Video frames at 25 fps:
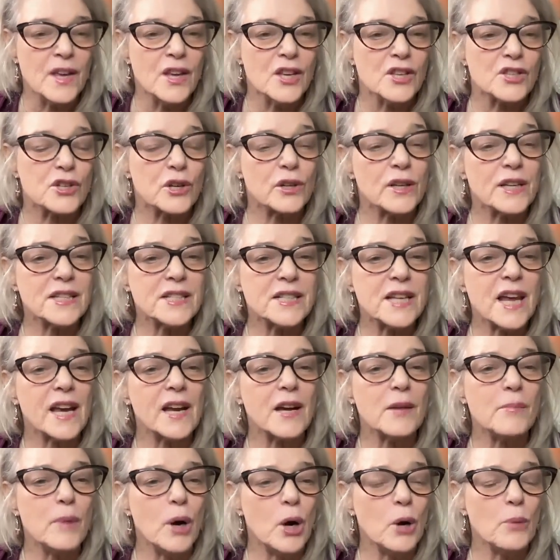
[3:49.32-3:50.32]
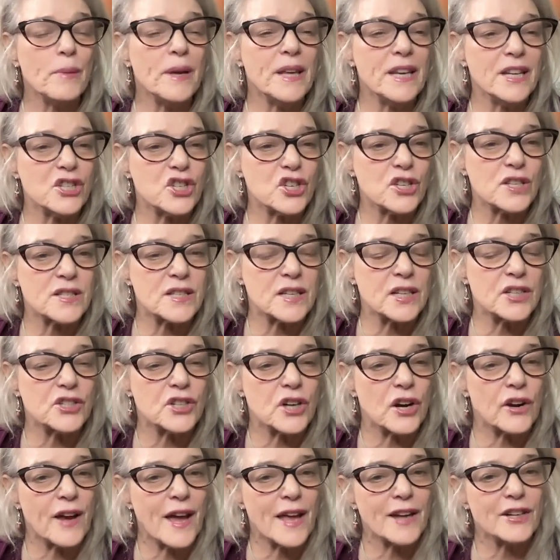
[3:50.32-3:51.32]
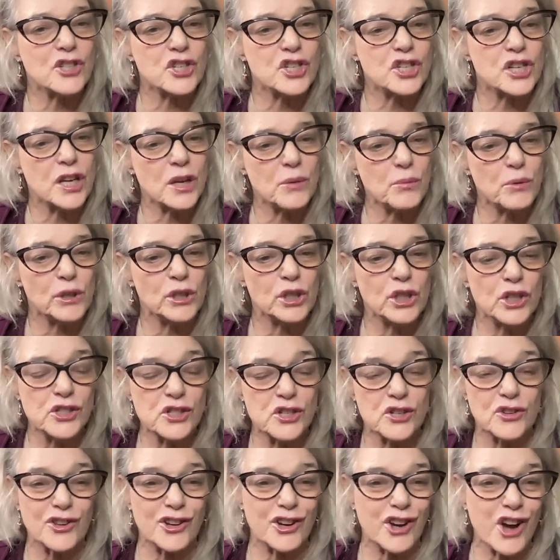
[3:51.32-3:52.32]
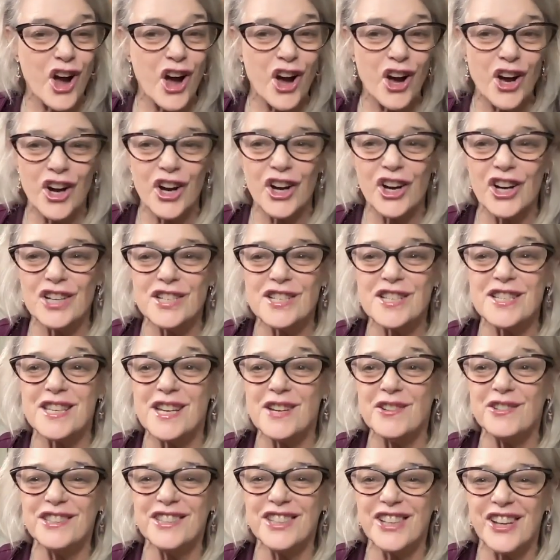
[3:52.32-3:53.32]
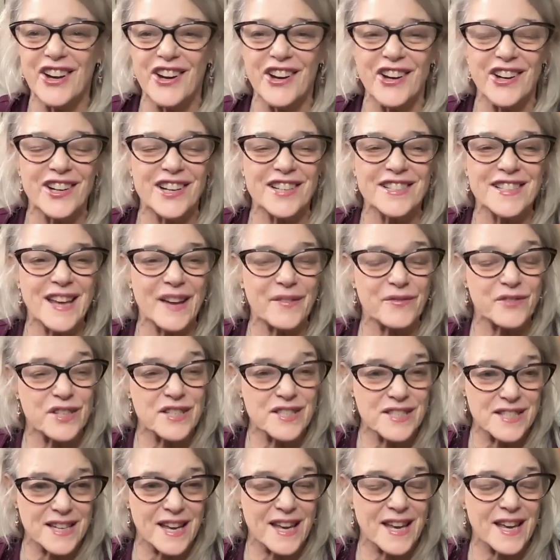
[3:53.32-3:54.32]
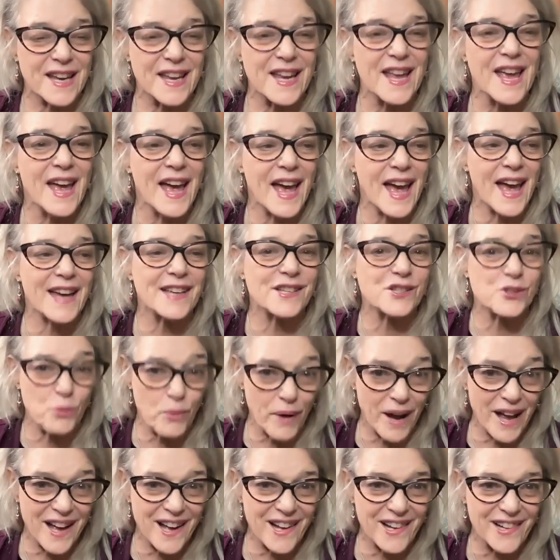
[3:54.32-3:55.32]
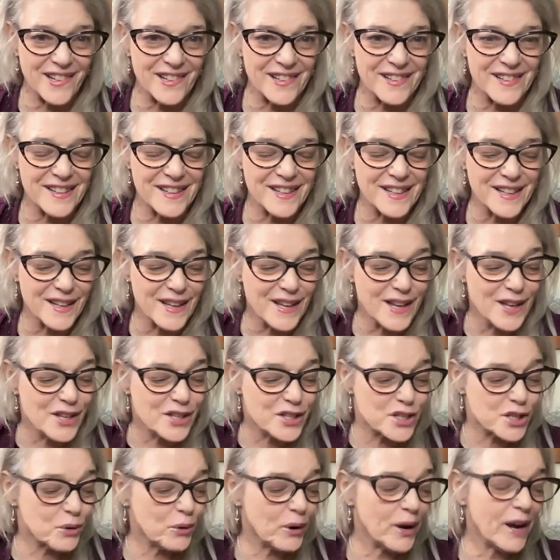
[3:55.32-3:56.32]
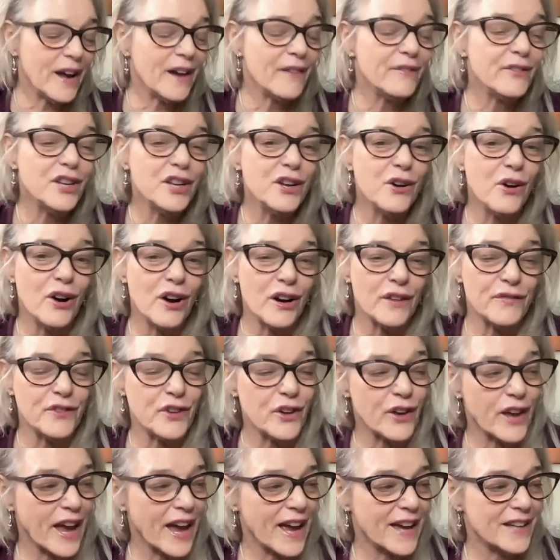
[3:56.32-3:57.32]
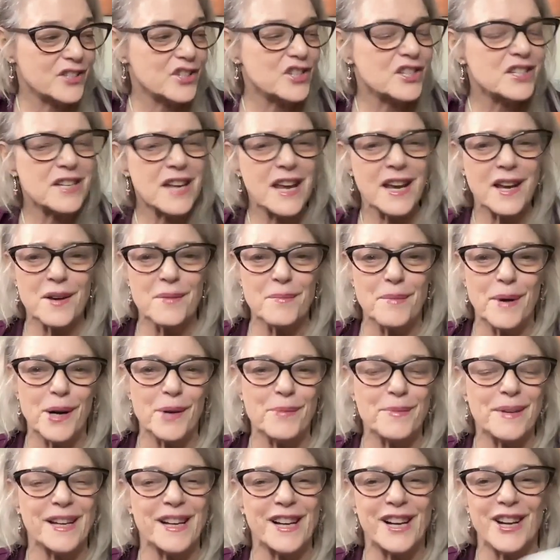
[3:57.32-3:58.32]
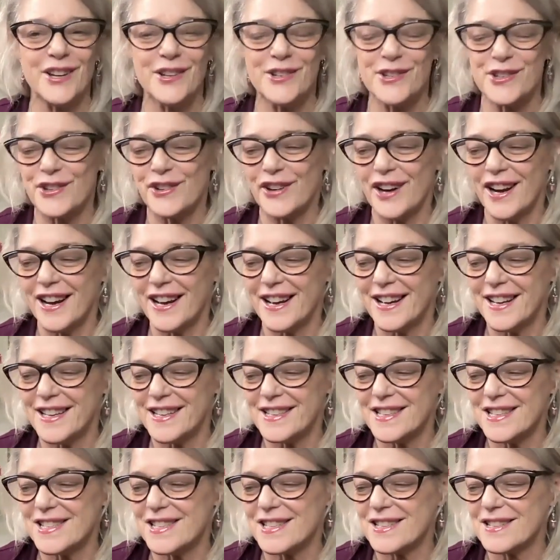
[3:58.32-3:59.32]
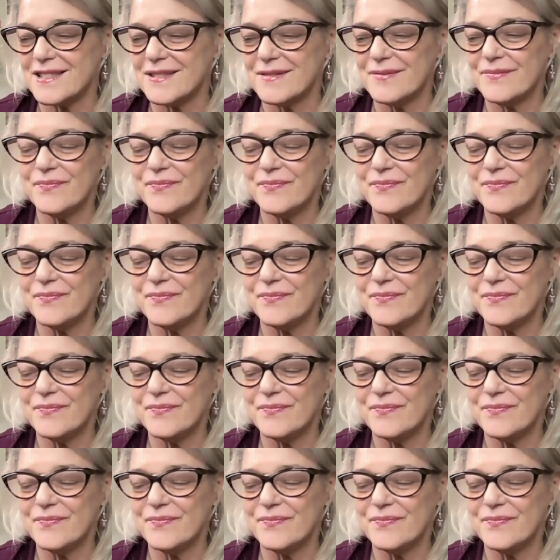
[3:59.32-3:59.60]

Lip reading: So let's take a moment and just center our energy. We'll look to the cards, see what the cards have to say as well. So wherever you are, if you can, just take a moment, close your eyes.